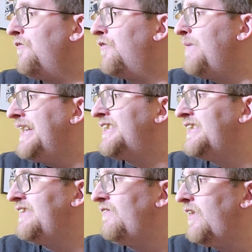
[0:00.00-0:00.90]

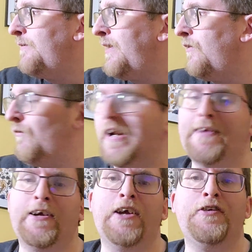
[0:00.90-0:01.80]
information about what
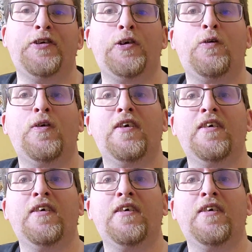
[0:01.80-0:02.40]
I'm going to do.